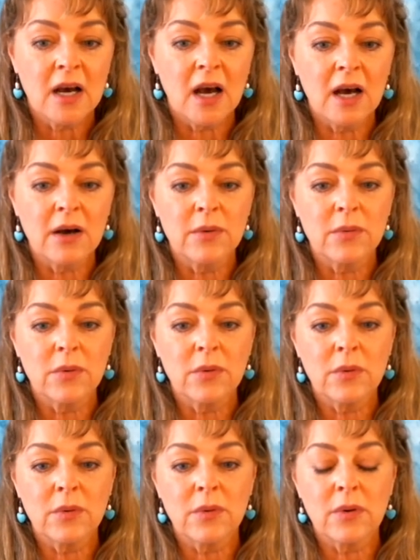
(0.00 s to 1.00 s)

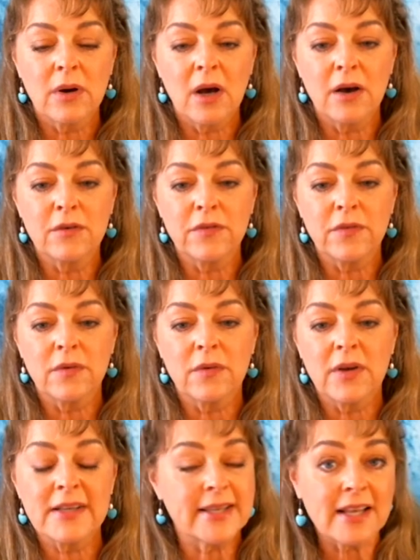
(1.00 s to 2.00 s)
of
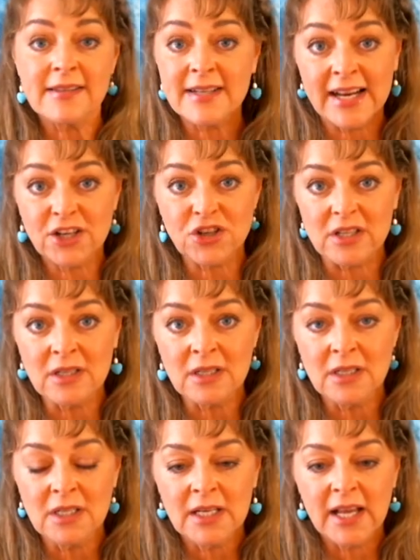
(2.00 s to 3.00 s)
assassination,
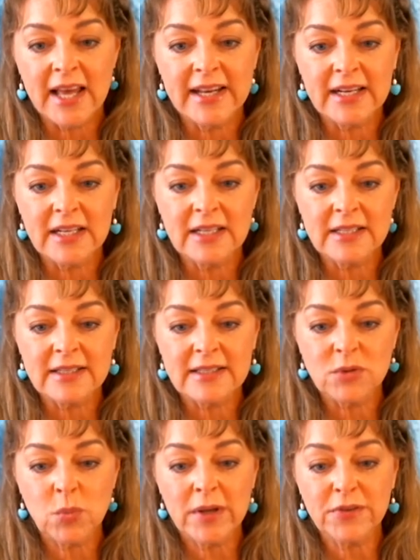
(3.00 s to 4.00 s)
and
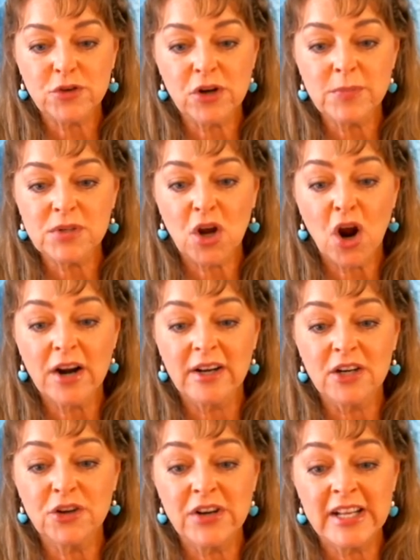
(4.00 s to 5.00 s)
it's with Trump's card
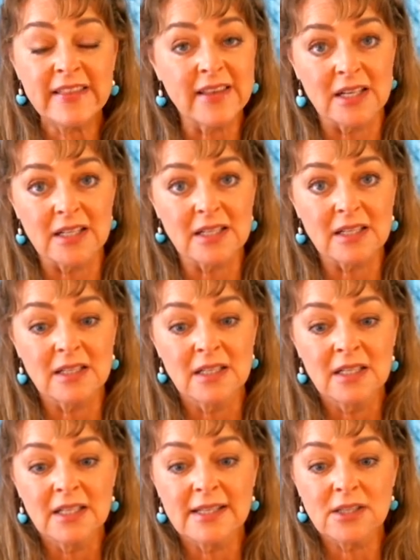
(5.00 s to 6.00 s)
underneath it.
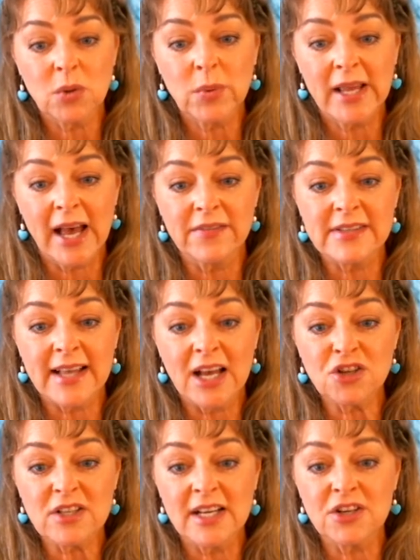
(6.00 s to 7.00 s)
So we have
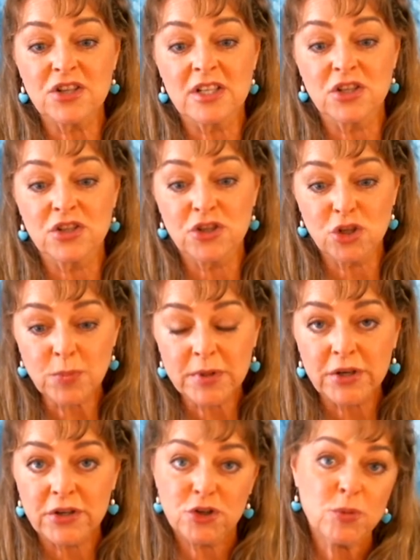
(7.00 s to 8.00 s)
assassination in
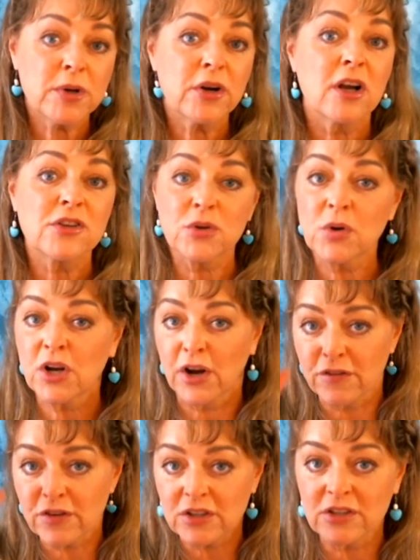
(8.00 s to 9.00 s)
Jupiter. Jupiter also
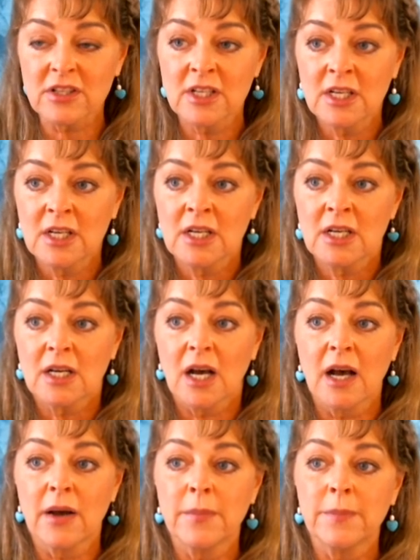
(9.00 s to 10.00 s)
governs
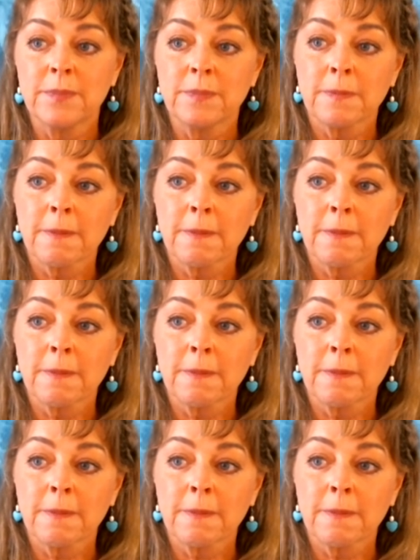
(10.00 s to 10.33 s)
um,